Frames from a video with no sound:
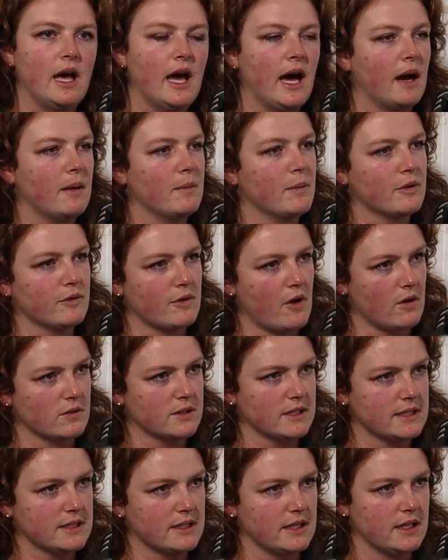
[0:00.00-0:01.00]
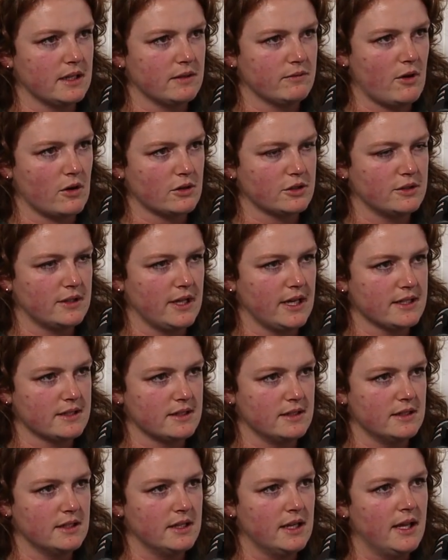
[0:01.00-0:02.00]
The Rock does their Rock
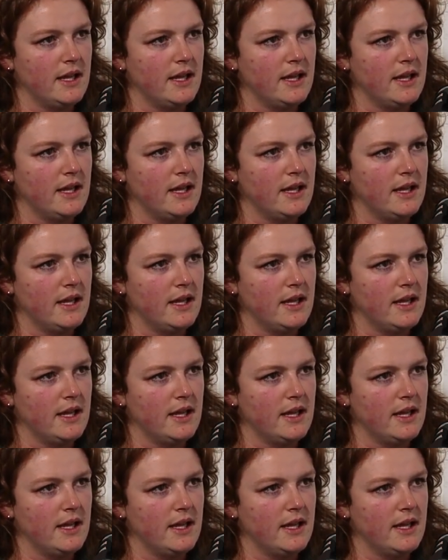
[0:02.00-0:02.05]
2000.